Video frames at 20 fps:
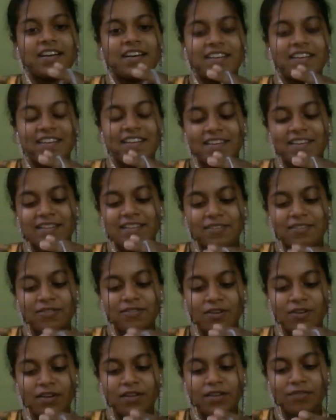Sorry for
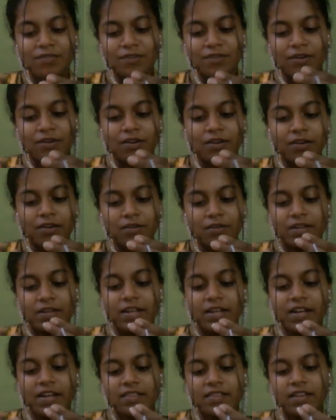not looking at the
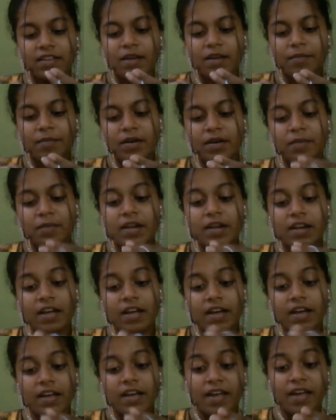camera, but I
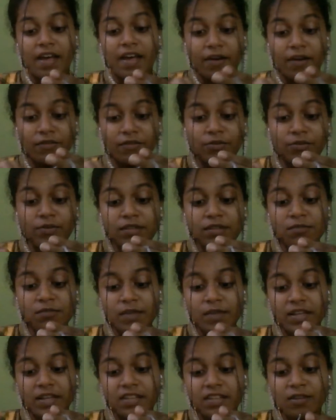have to explain this
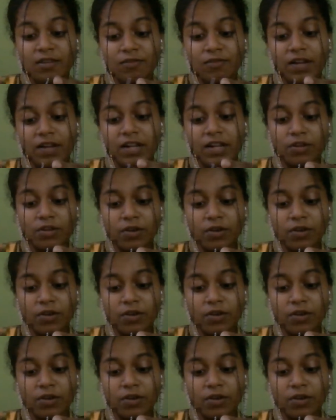while doing it,